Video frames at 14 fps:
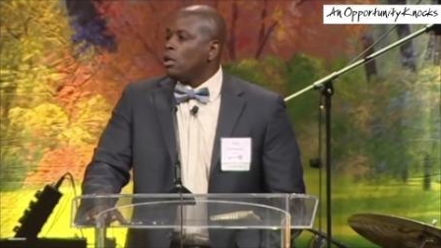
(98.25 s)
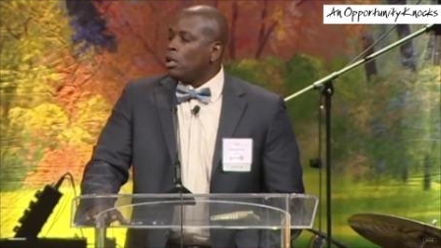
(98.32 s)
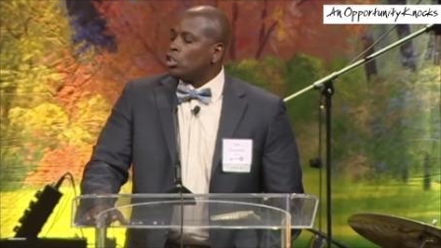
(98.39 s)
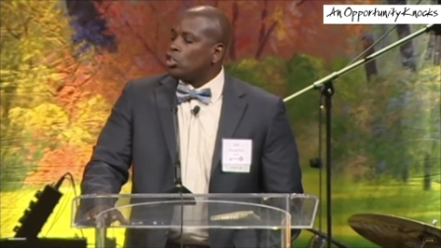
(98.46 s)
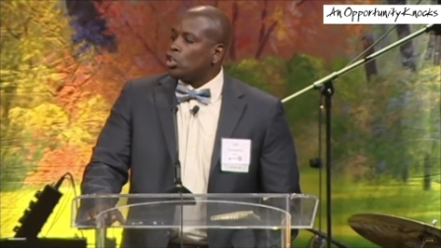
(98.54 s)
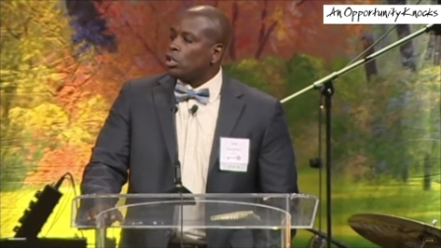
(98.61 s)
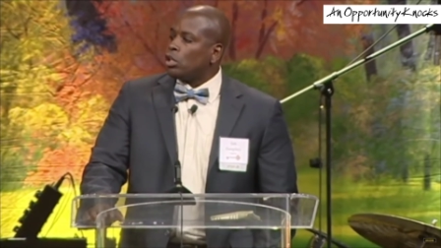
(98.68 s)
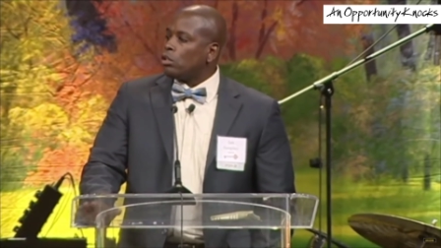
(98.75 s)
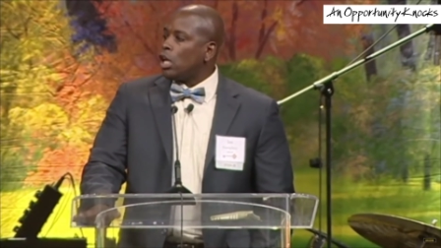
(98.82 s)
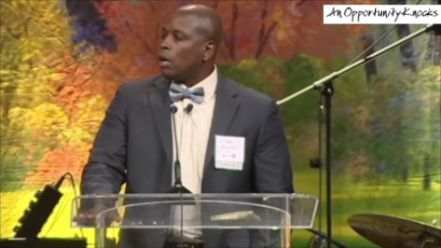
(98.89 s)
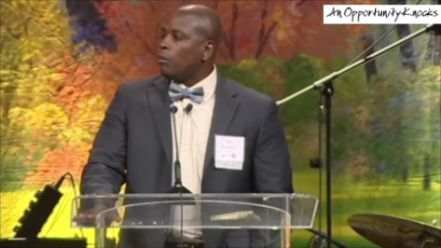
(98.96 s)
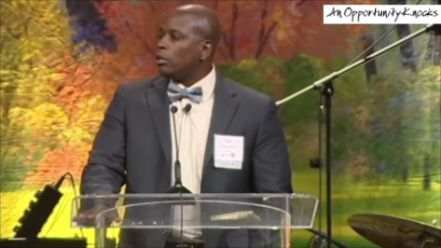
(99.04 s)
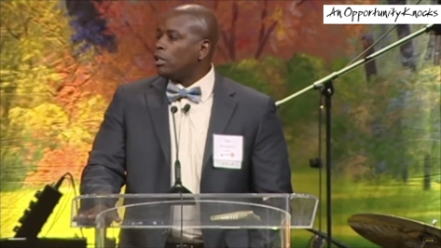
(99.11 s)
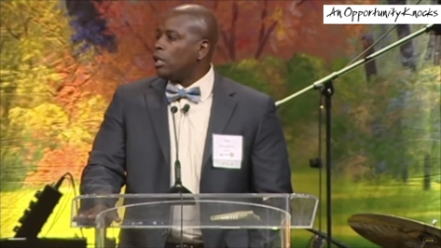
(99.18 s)
and sent her
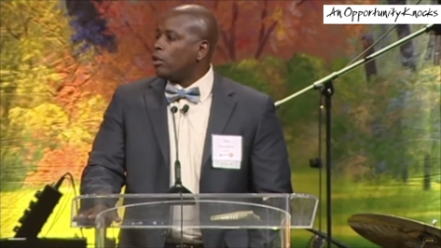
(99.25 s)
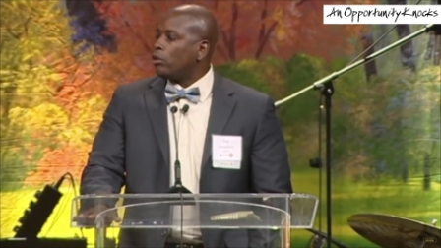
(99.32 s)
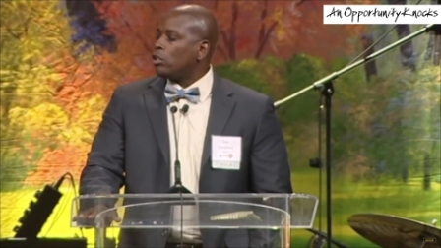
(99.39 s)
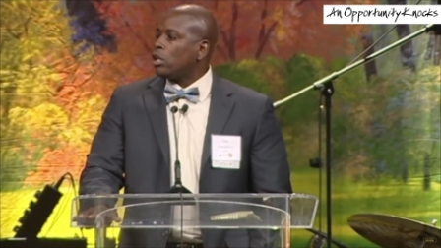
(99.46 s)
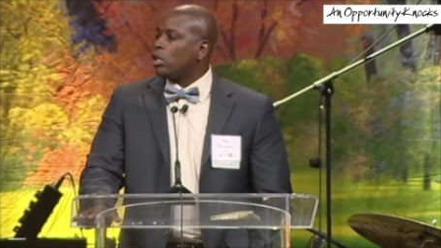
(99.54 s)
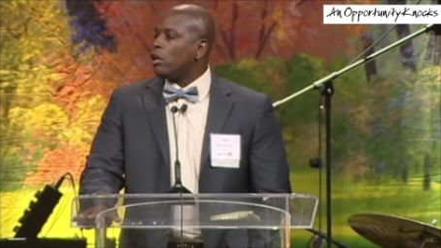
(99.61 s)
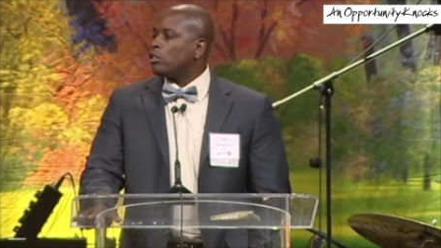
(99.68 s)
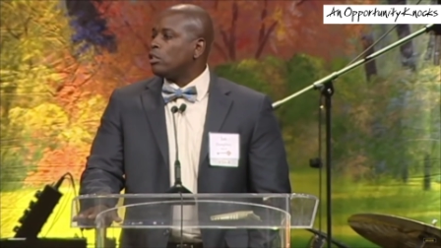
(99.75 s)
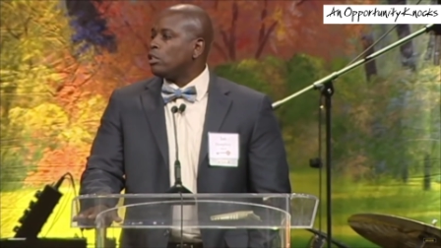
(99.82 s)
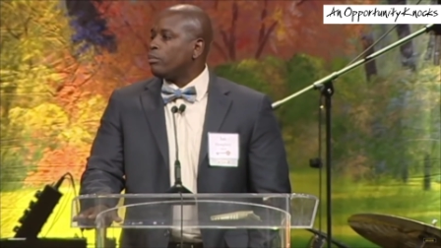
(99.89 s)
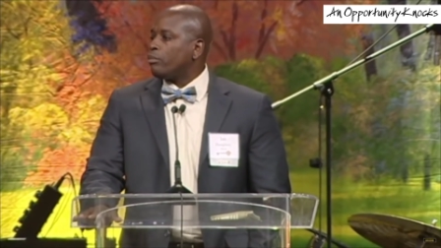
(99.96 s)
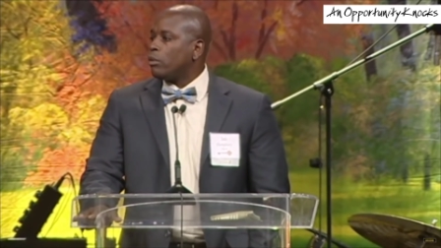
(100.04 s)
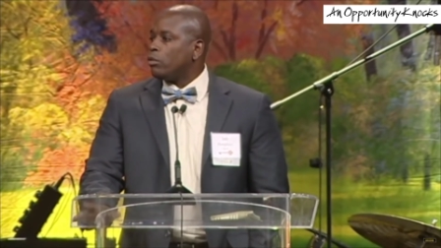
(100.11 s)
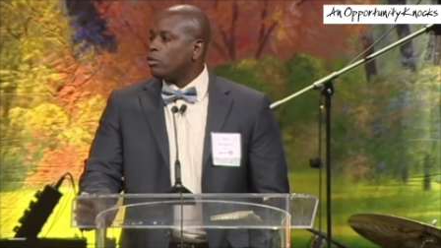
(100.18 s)
tumbling down the stairs and
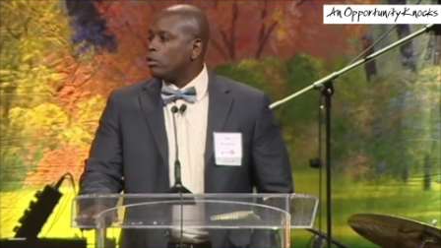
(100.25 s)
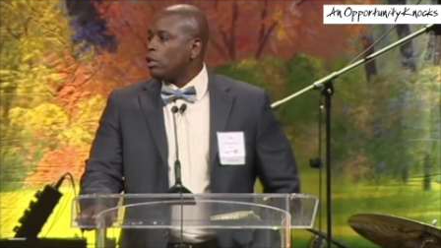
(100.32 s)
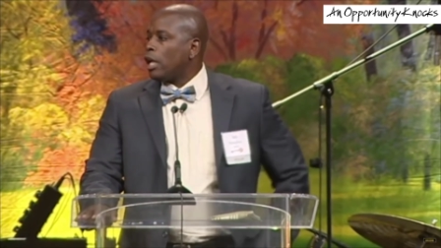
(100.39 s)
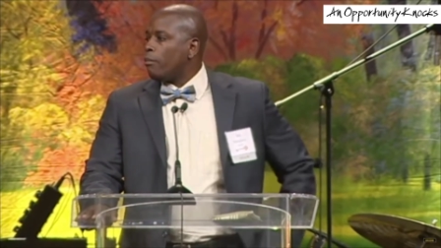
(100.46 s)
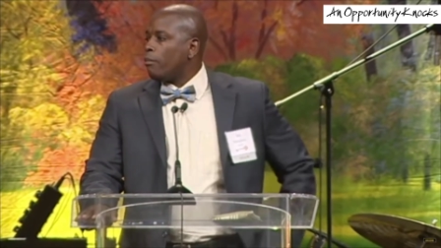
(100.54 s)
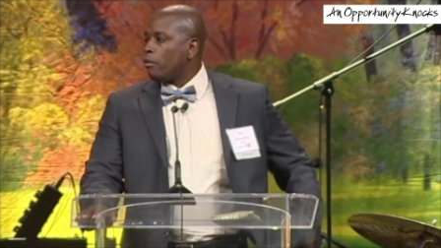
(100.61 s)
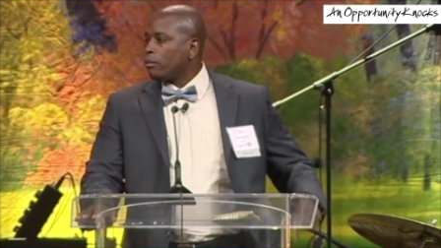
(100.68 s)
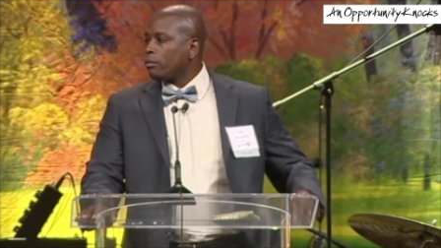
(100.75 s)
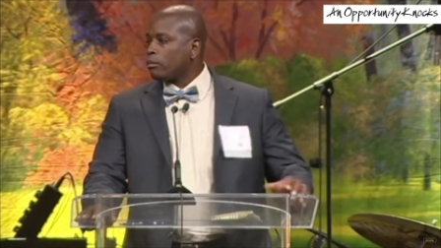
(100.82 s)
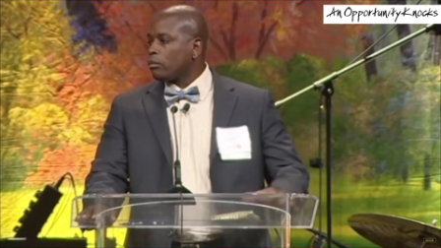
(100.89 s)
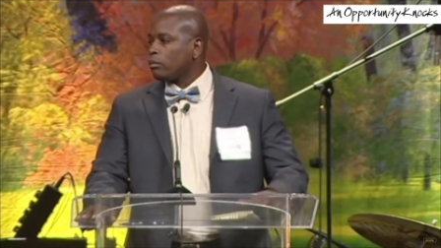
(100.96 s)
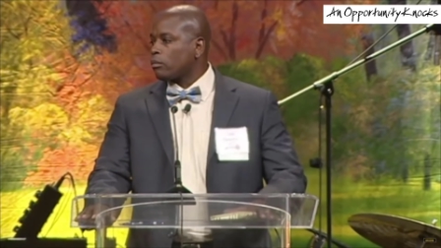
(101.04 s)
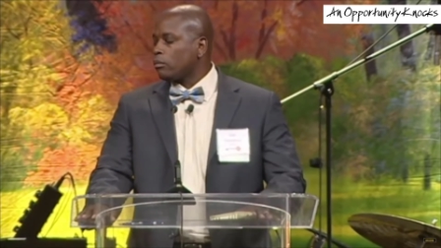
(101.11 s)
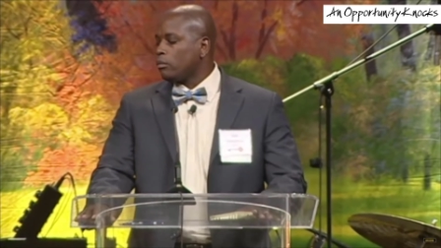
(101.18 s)
into premature labor.
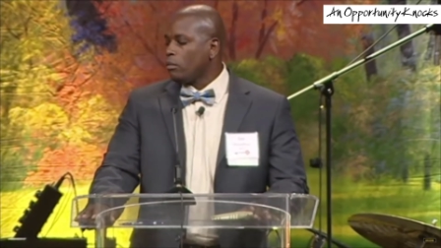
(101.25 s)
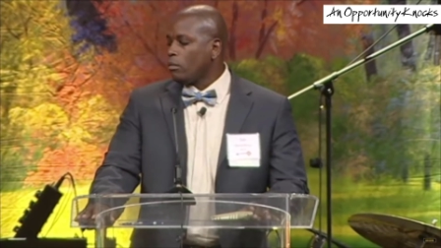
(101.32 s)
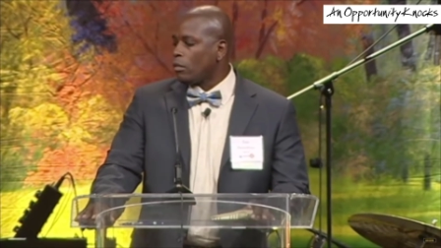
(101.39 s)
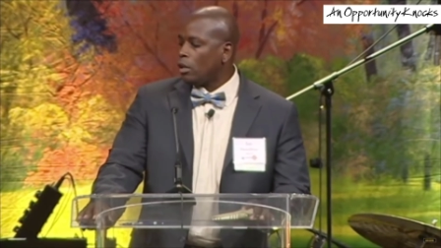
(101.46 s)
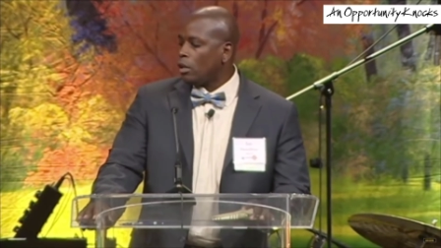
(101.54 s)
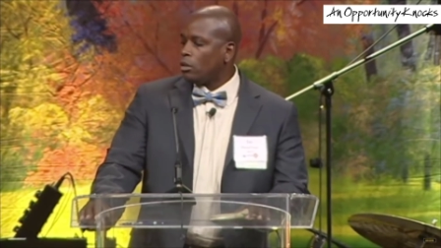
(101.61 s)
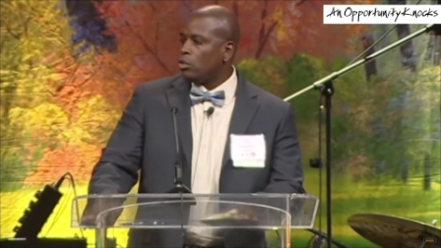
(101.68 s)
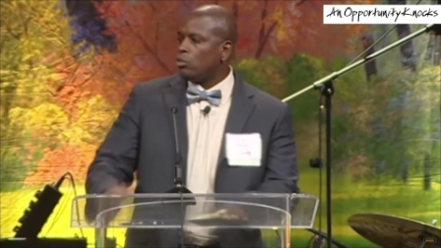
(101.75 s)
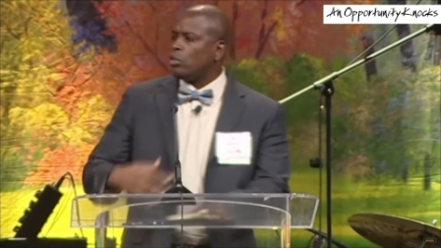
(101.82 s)
She